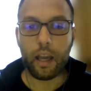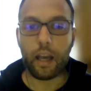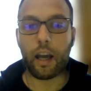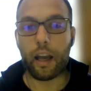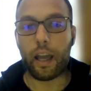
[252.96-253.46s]

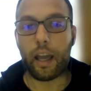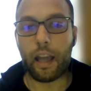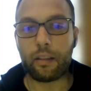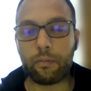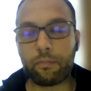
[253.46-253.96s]

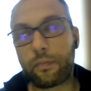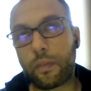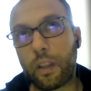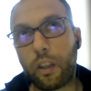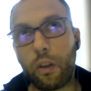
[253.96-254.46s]
And,
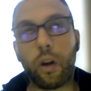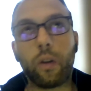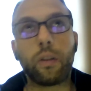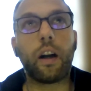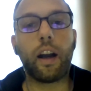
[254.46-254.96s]
you
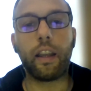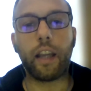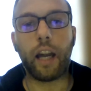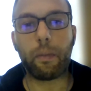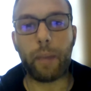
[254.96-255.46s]
know,
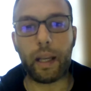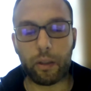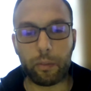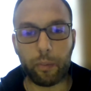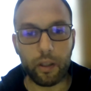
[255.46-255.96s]
I have a
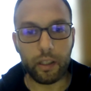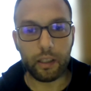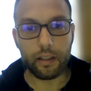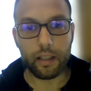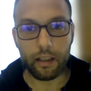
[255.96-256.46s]
background in
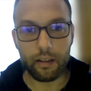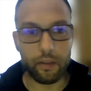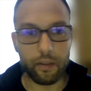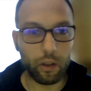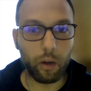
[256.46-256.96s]
political
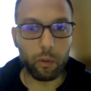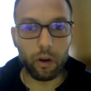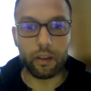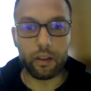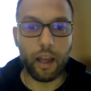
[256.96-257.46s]
science, even though I
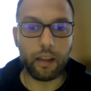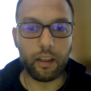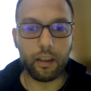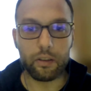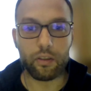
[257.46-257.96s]
worked in the IT
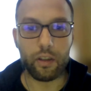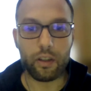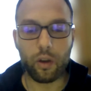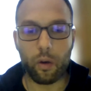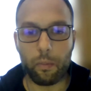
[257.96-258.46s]
industry,
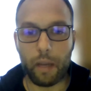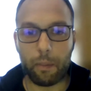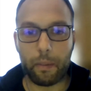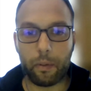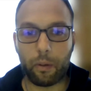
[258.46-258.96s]
so
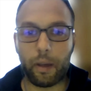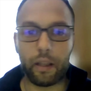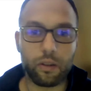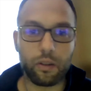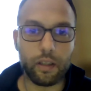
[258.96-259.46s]
many people
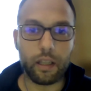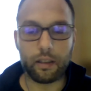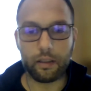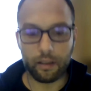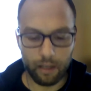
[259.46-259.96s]
might not see
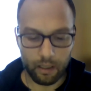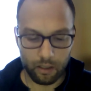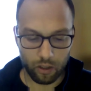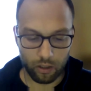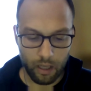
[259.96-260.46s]
this
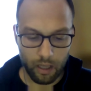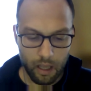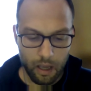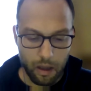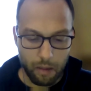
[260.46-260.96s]
distinction.
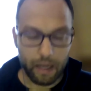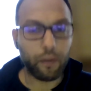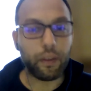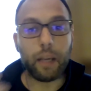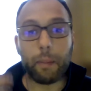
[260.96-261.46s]
But
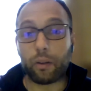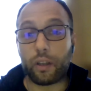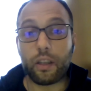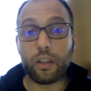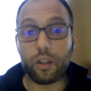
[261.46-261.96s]
if you think about
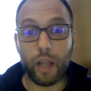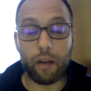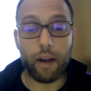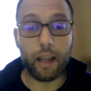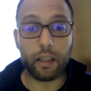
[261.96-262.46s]
NIS2
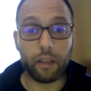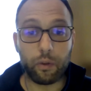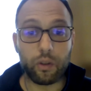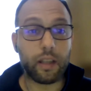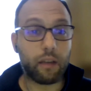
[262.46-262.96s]
directive,
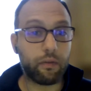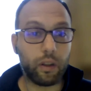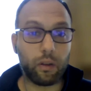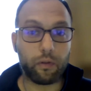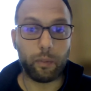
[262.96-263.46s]
which is
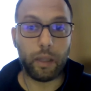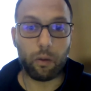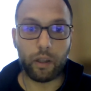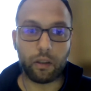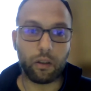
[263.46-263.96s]
something you're
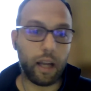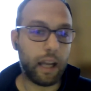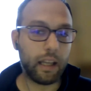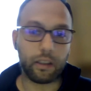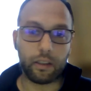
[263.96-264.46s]
familiar with, or
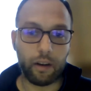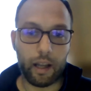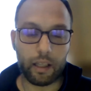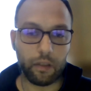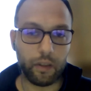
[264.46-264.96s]
any other
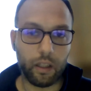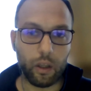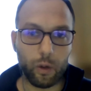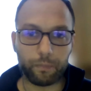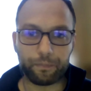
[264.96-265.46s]
directive in the
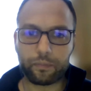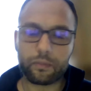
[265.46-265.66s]
EU,